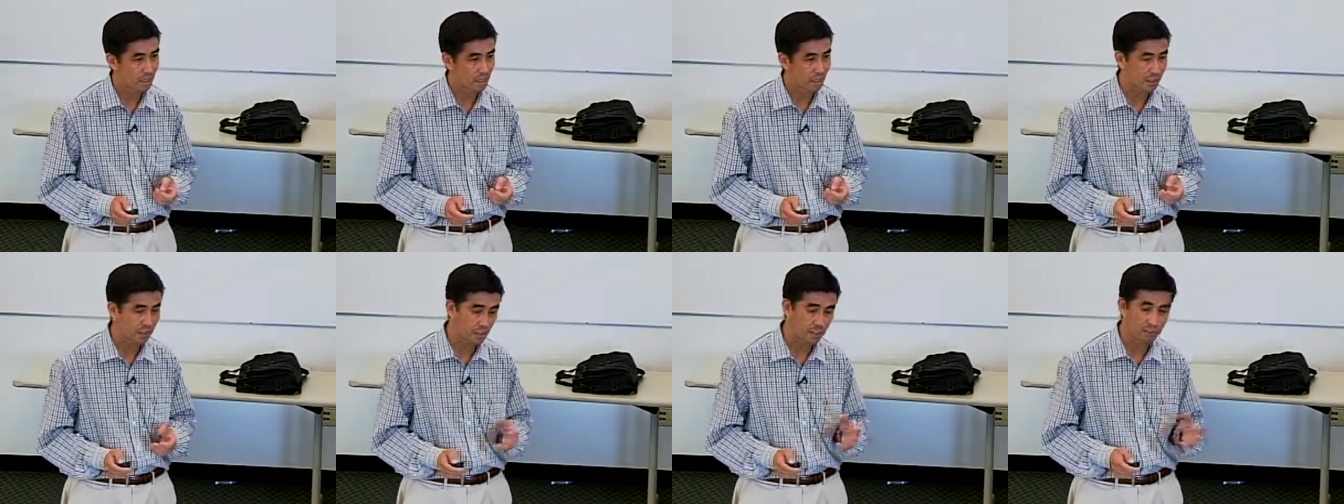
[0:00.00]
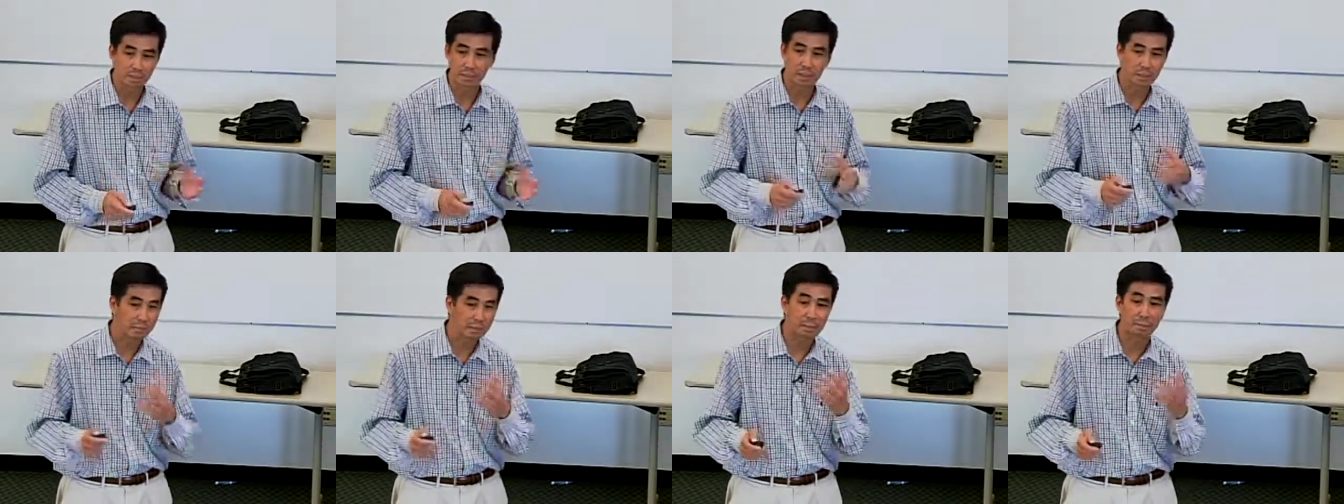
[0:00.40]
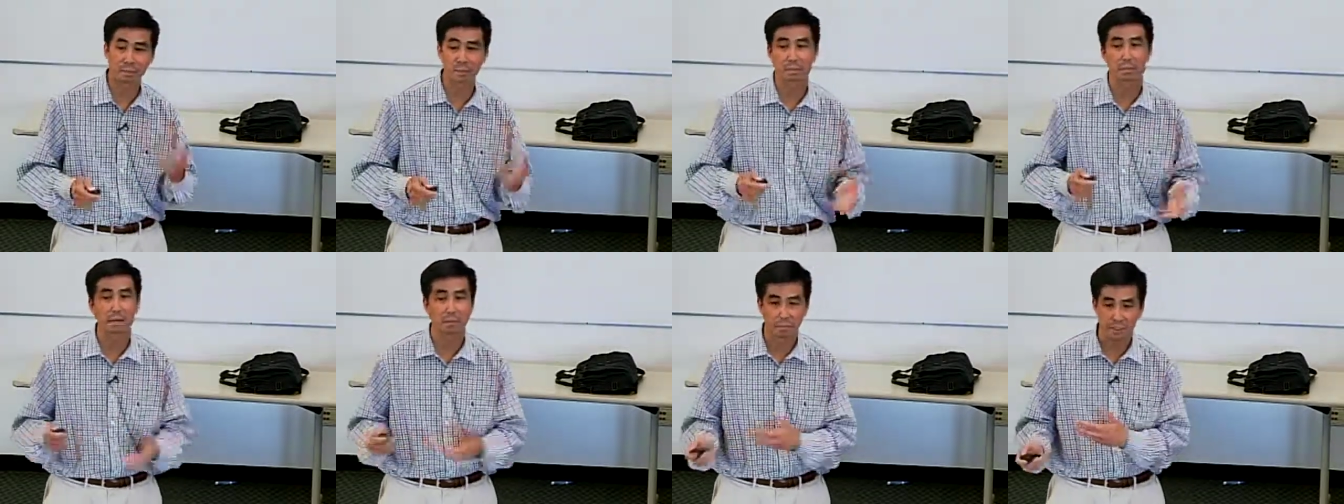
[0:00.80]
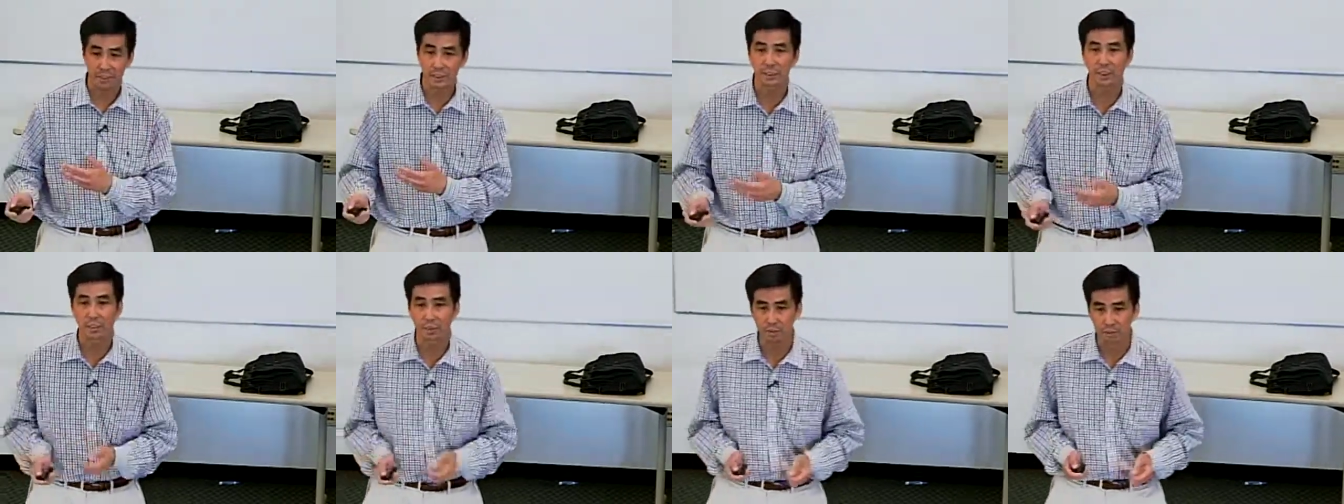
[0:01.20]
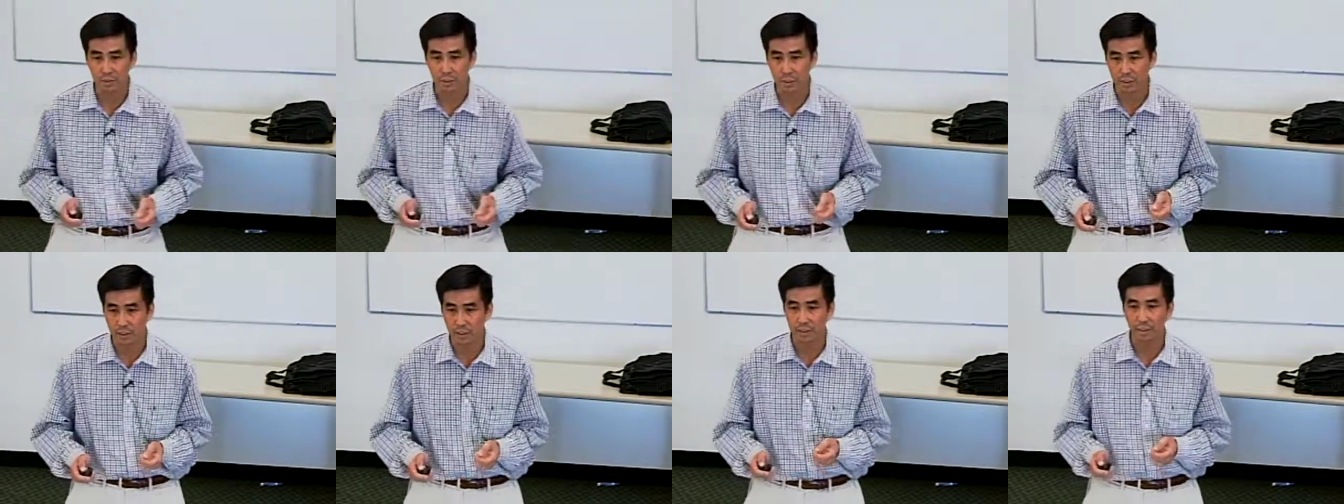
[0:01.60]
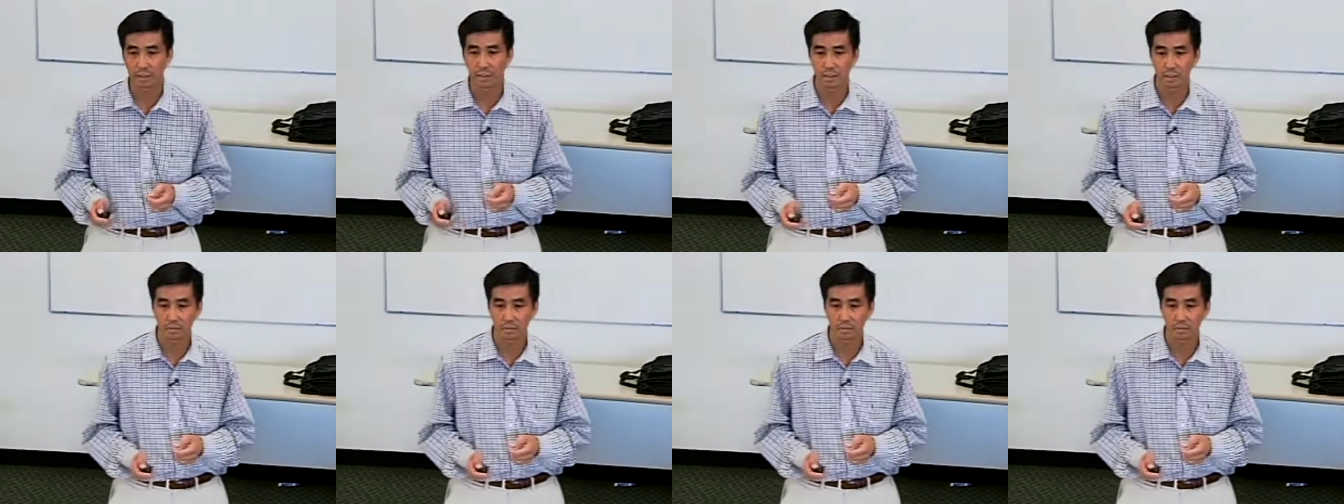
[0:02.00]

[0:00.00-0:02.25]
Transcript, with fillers: uh, just because people's memories aren't always good.